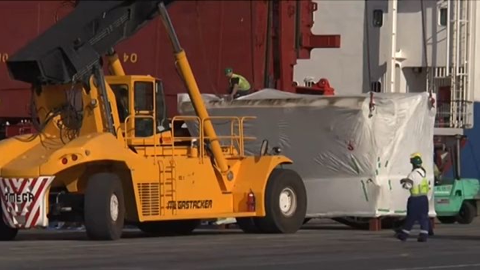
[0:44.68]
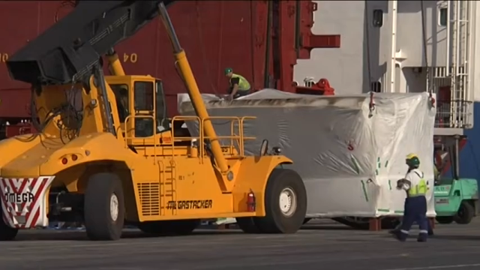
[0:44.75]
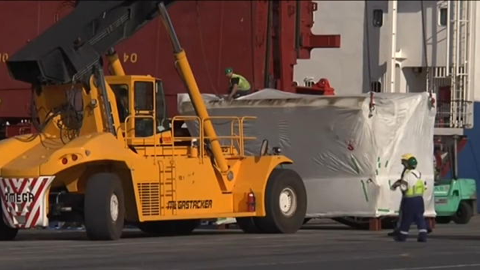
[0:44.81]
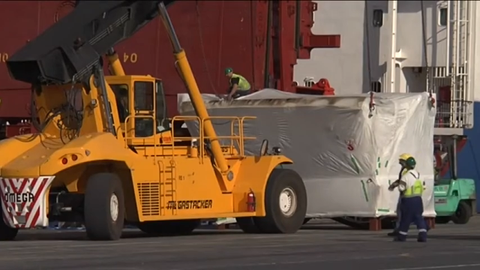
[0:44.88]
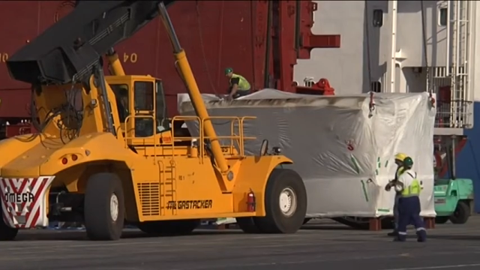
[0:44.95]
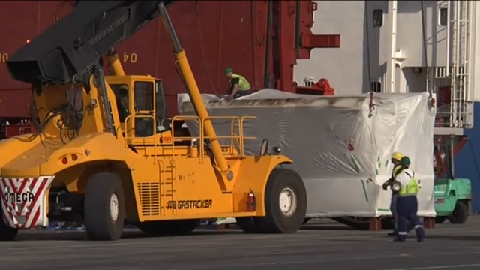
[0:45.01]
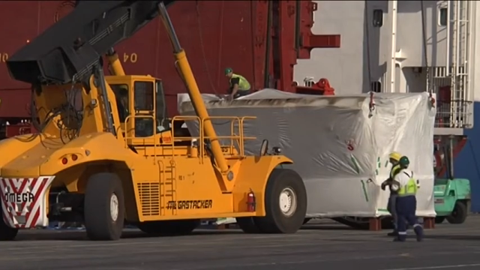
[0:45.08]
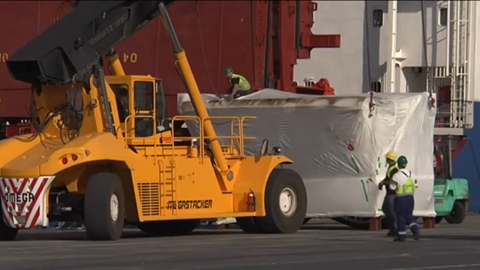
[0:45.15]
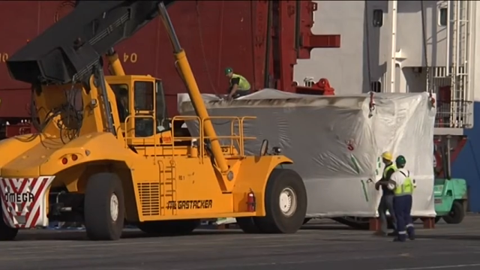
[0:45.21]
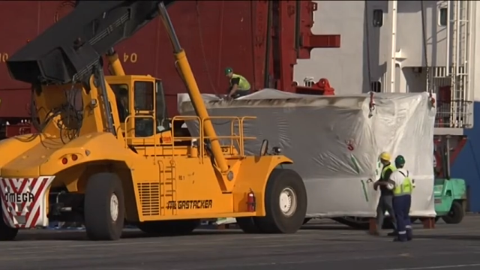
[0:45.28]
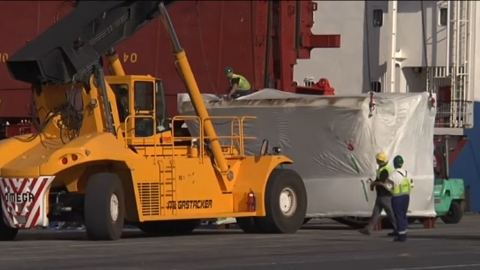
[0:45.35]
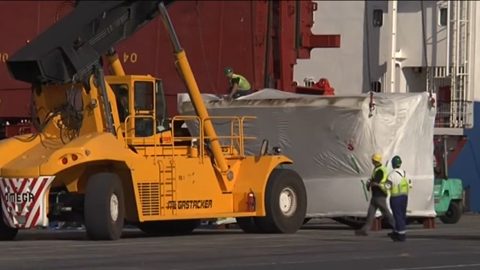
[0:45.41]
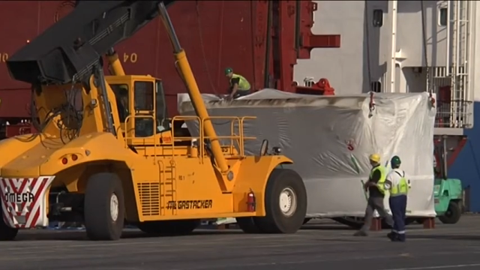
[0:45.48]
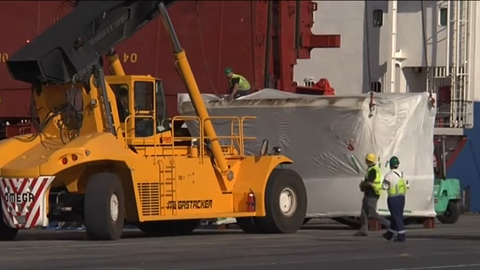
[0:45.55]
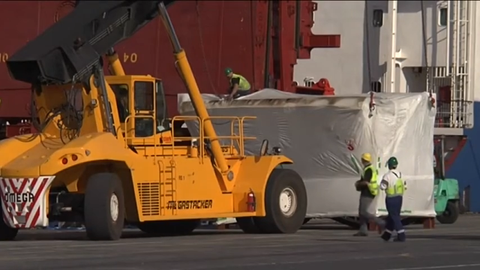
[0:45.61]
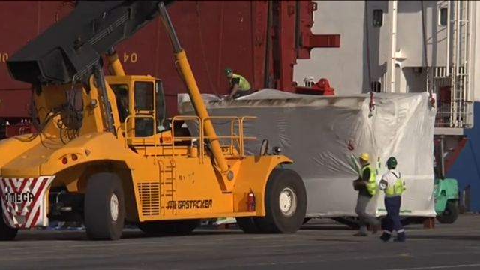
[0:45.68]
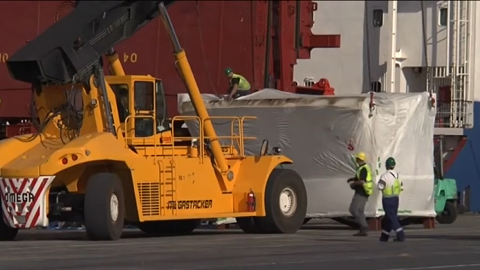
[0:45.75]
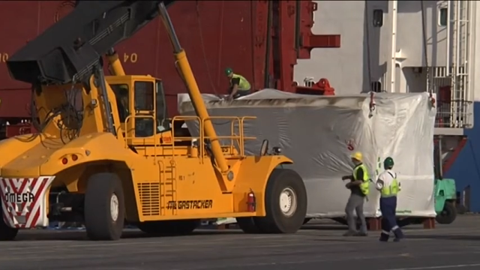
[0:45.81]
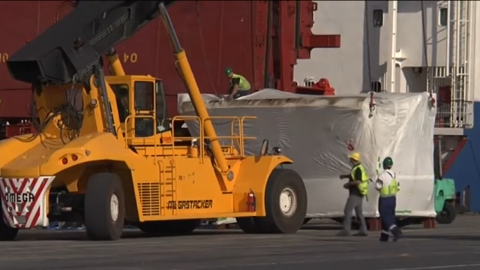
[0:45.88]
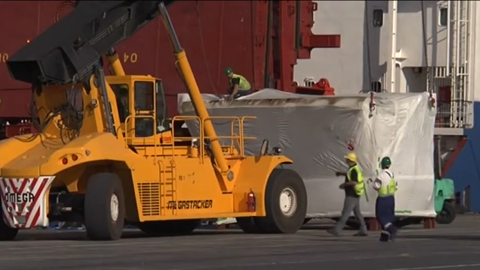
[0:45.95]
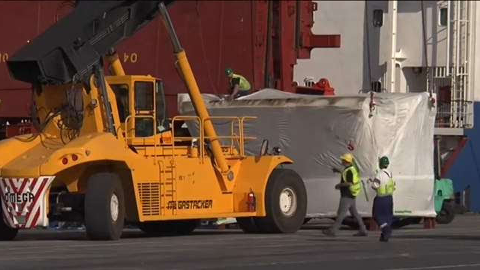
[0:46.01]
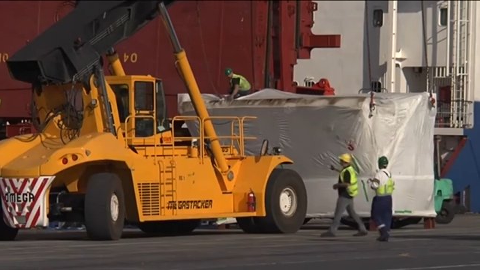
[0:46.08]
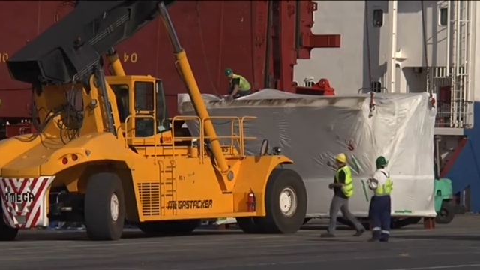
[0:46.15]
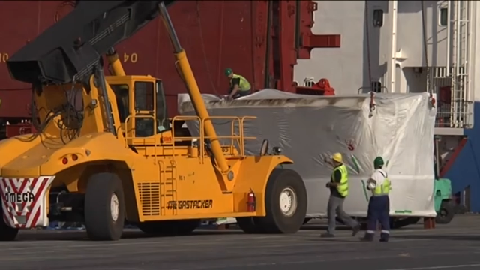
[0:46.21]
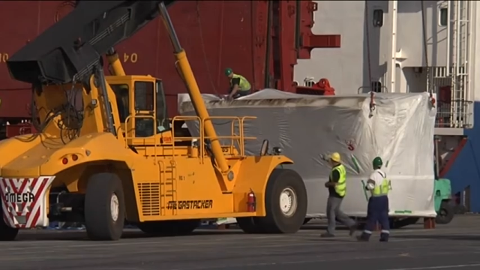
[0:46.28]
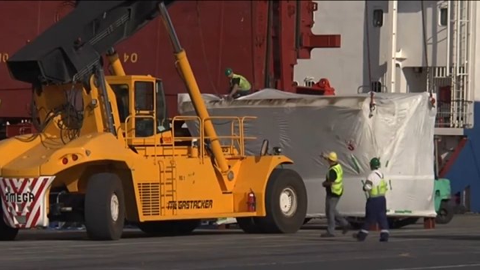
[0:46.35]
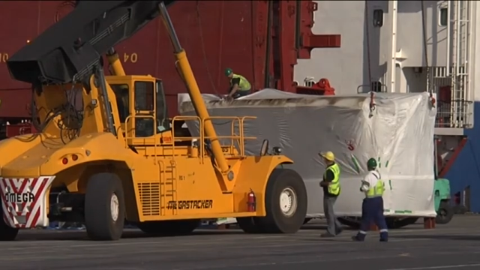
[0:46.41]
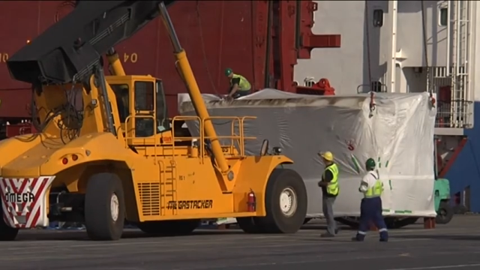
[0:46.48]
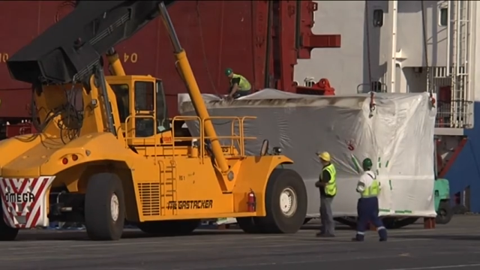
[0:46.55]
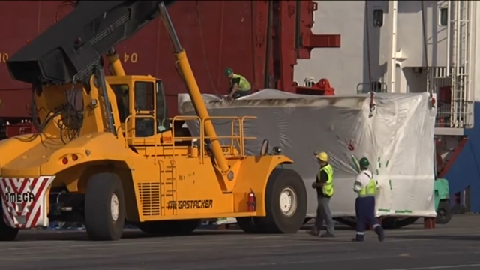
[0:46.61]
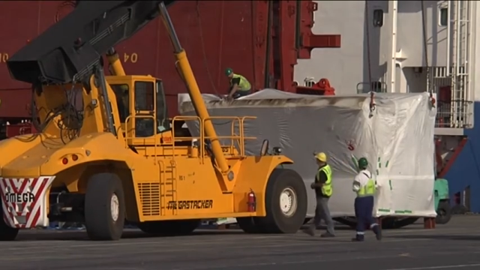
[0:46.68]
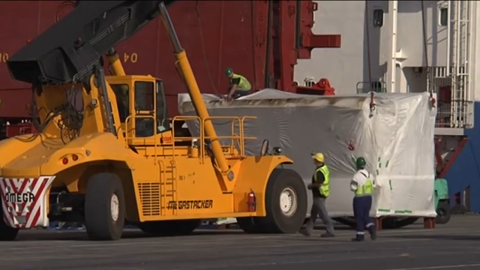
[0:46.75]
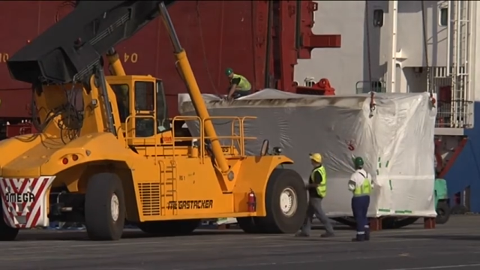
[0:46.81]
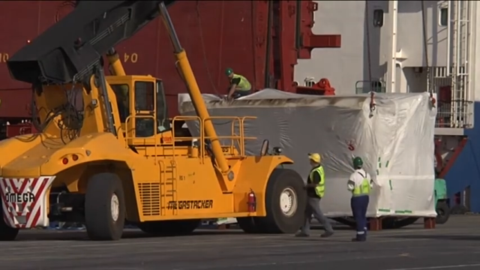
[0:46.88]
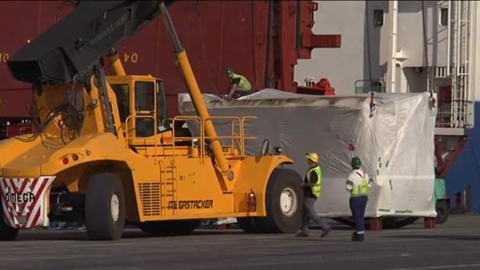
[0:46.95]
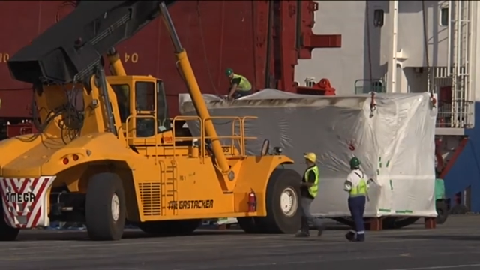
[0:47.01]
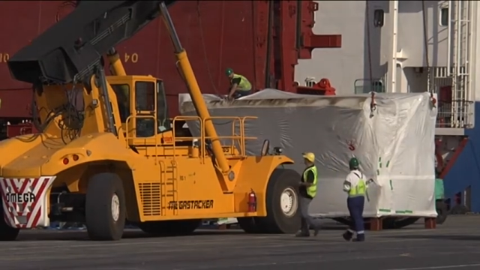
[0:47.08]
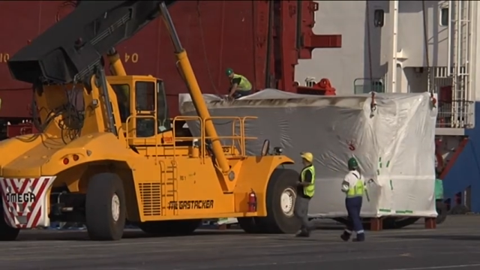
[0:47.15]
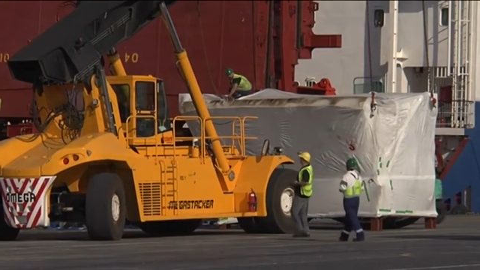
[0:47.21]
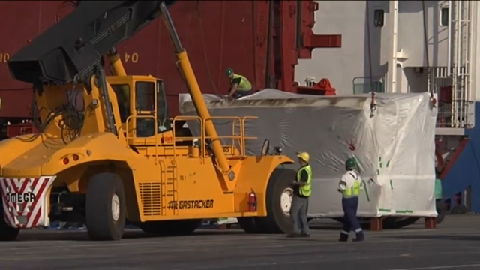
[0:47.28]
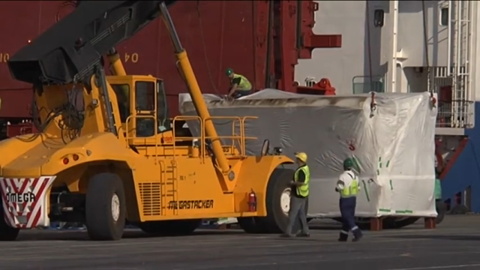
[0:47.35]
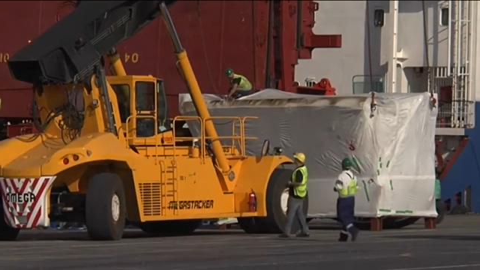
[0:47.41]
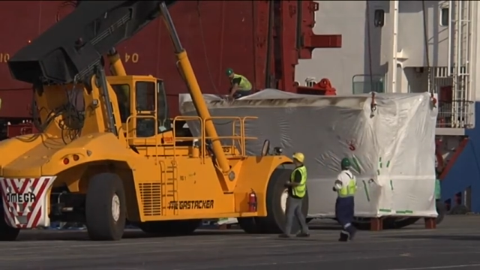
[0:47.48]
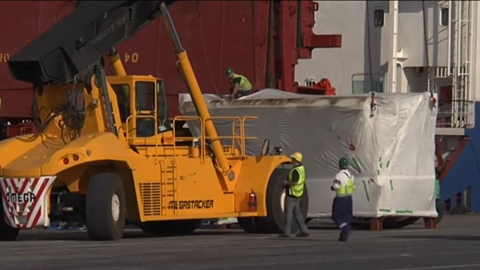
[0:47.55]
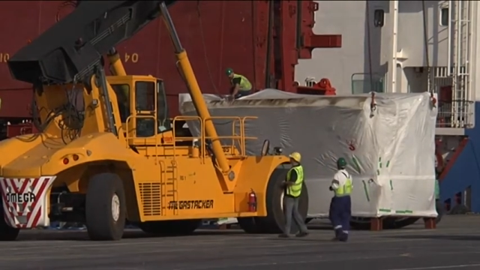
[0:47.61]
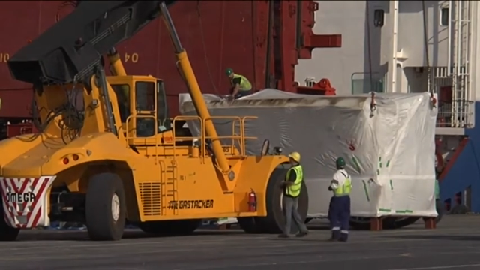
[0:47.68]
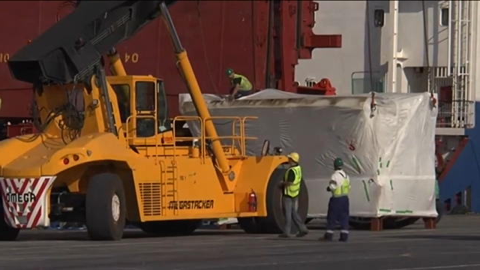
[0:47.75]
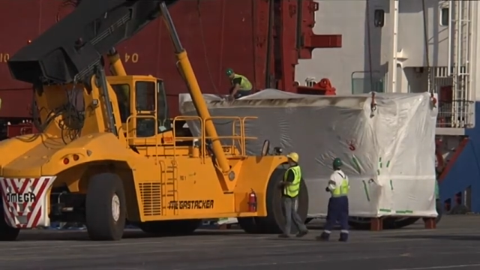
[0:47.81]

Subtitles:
Nobody's mouth can be seen.